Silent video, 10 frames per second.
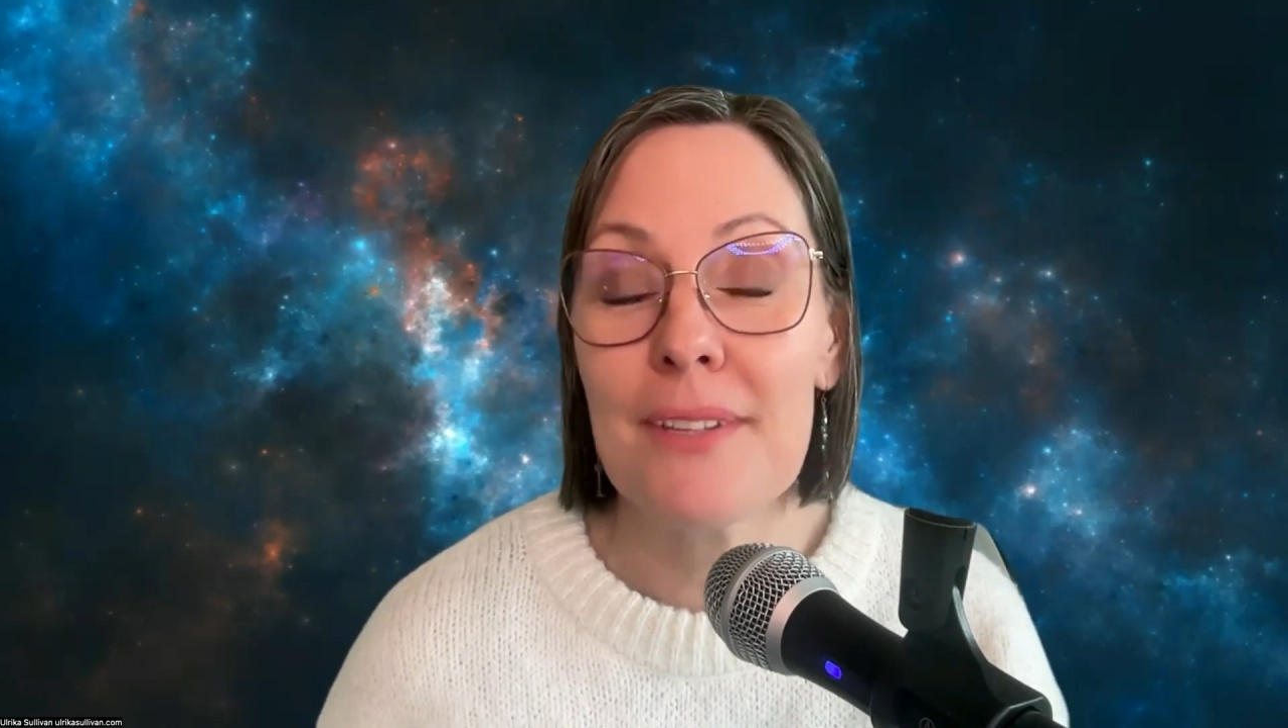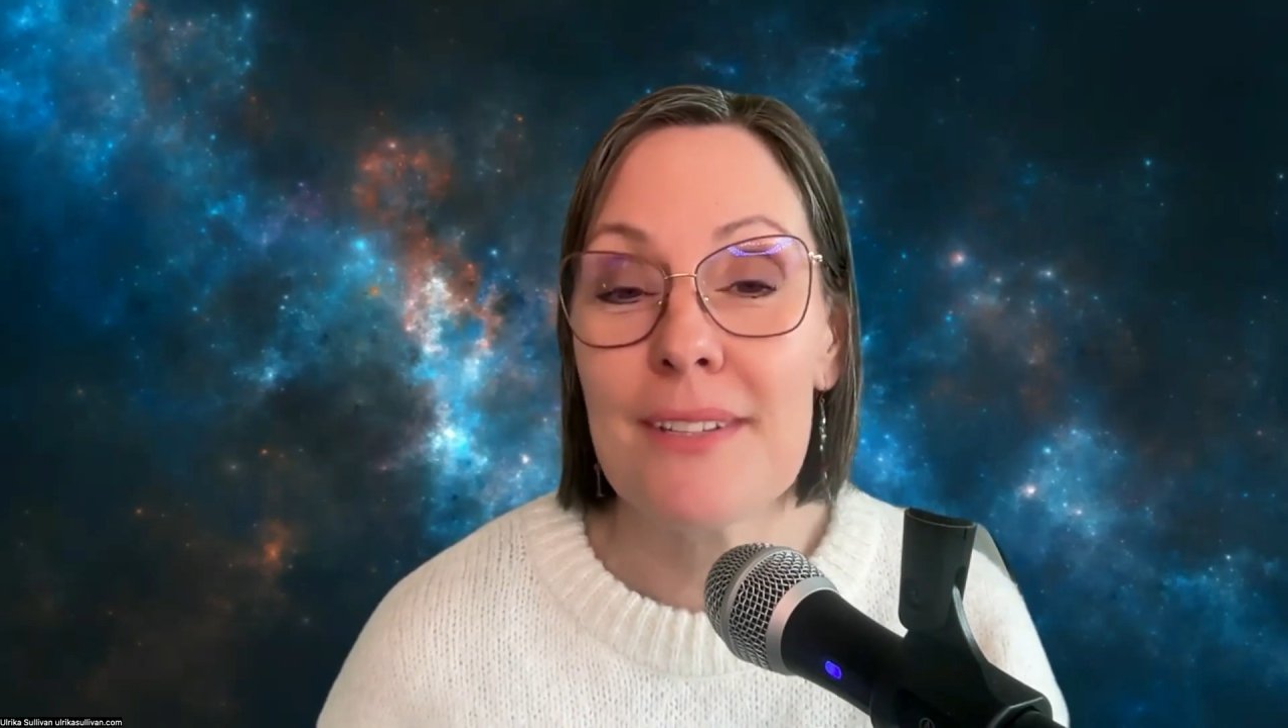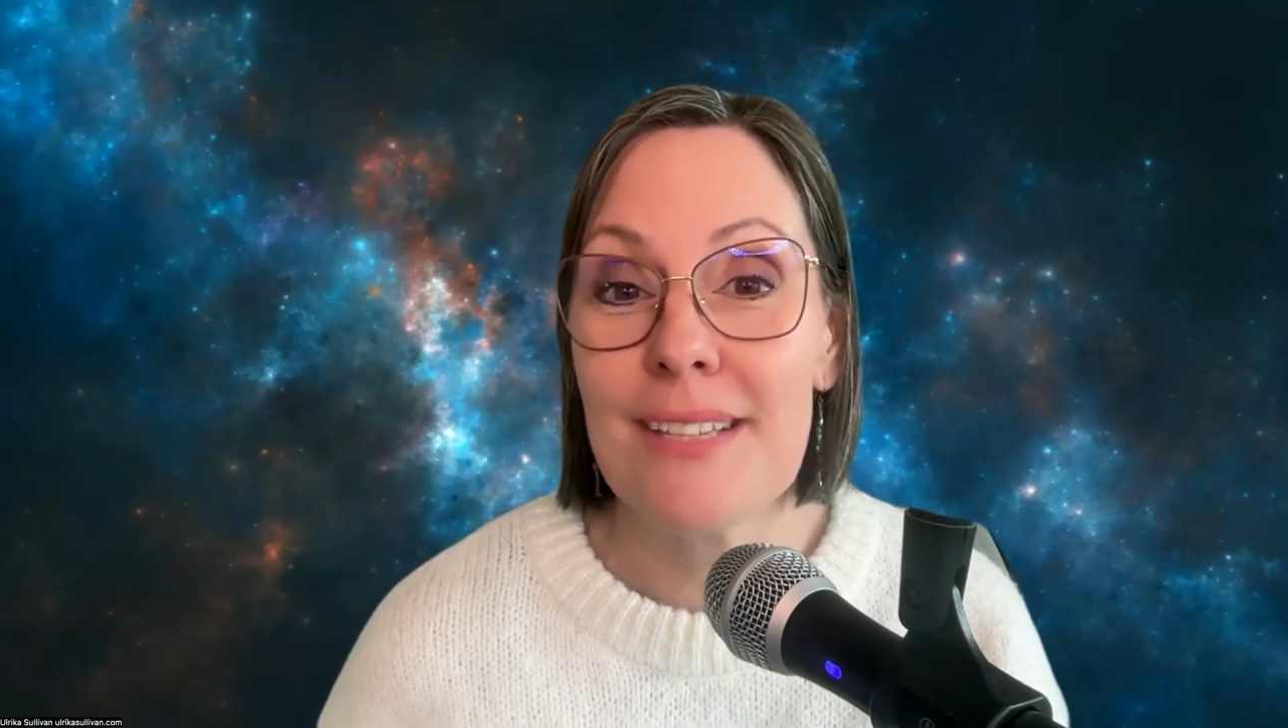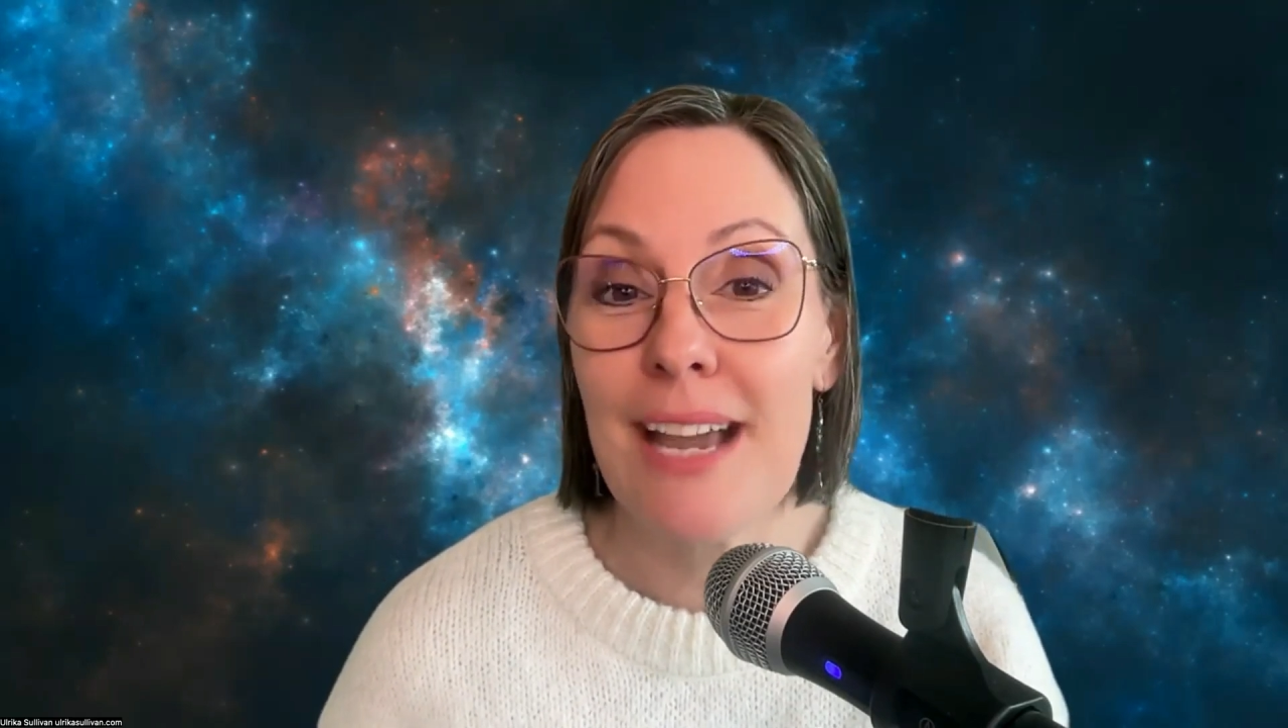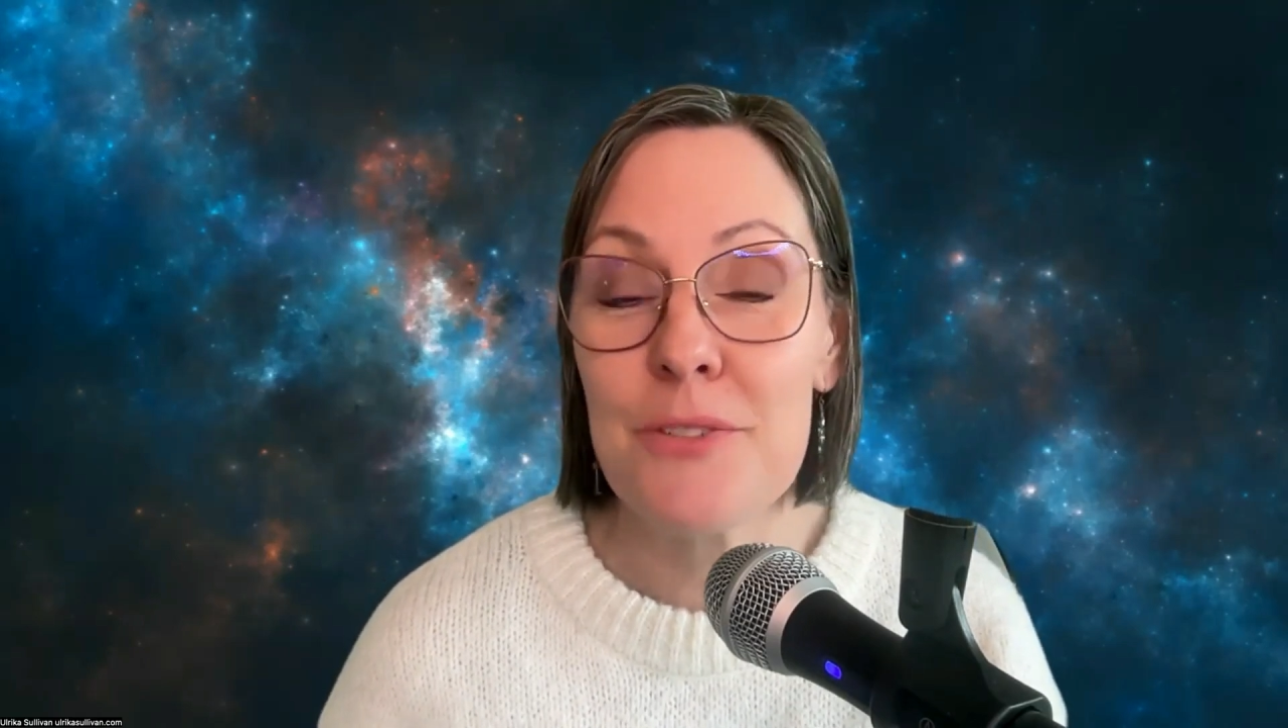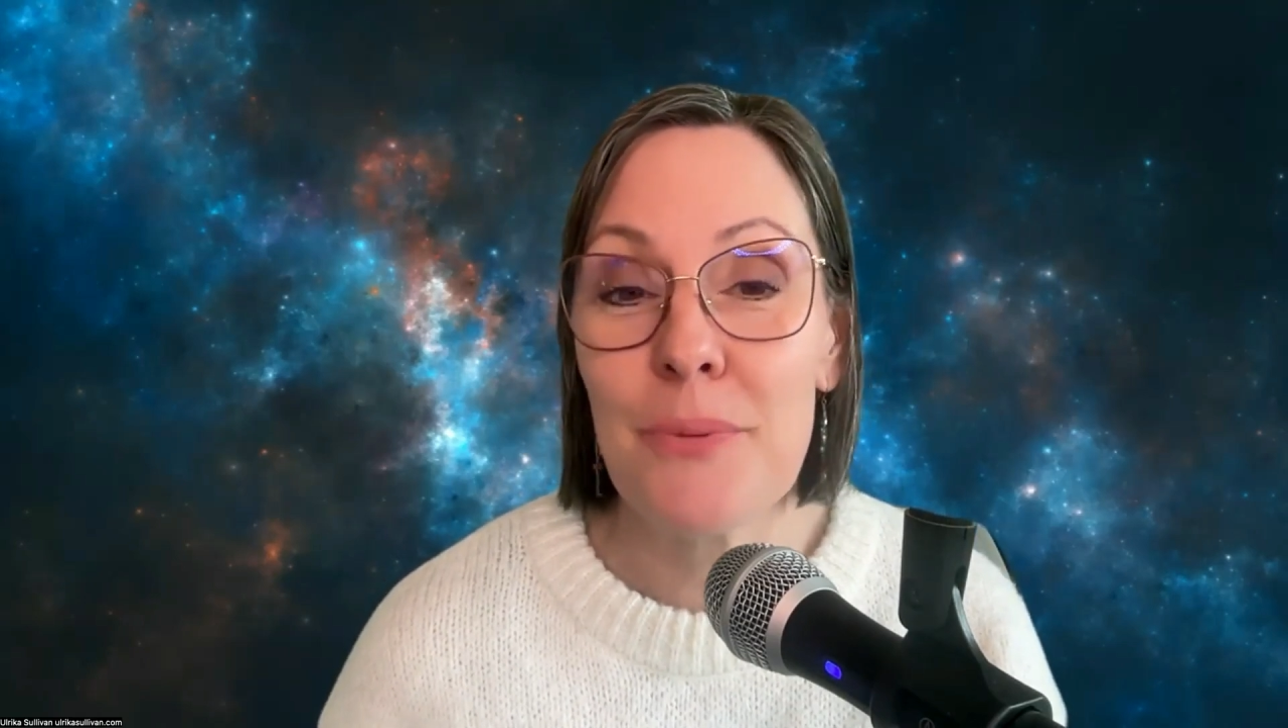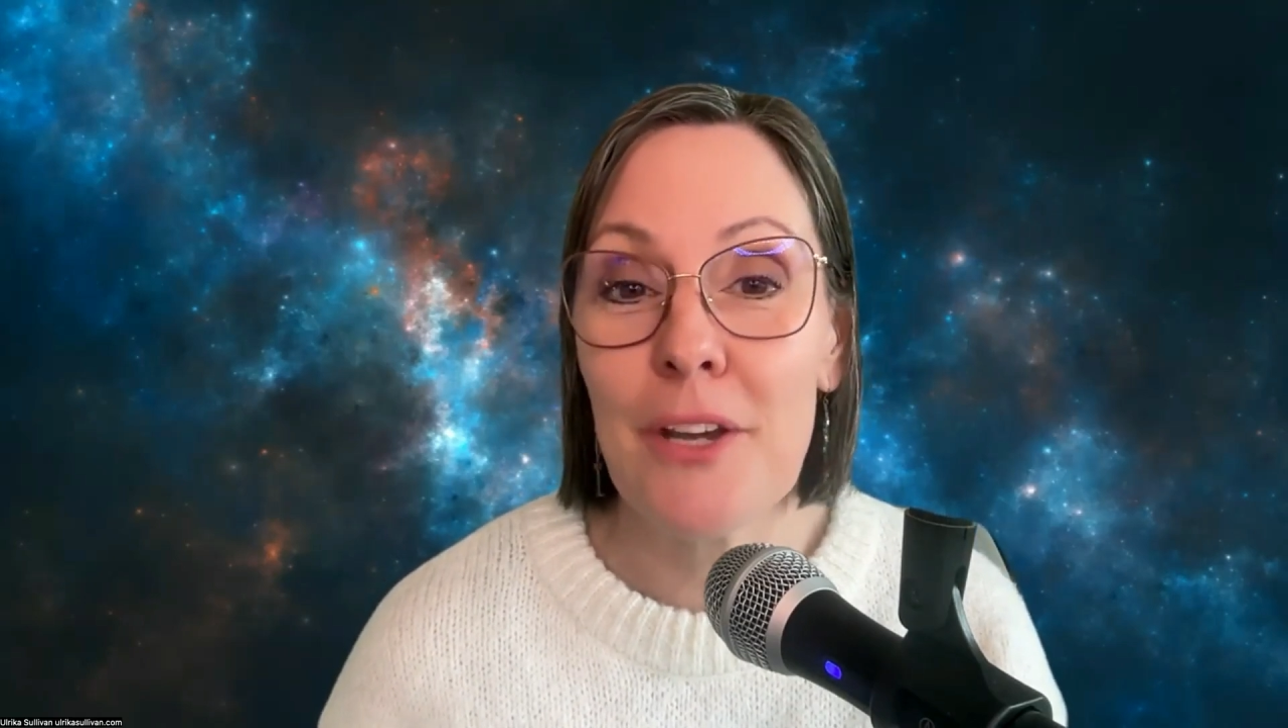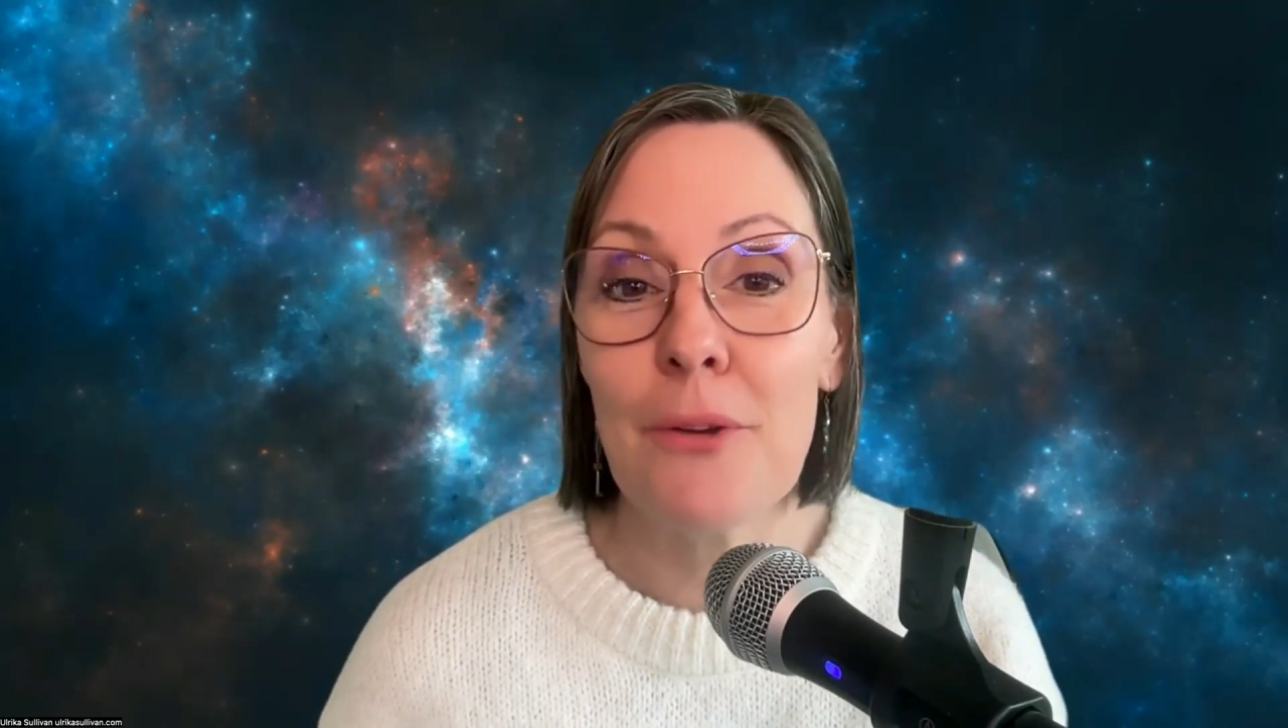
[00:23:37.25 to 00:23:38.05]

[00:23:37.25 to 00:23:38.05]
this as we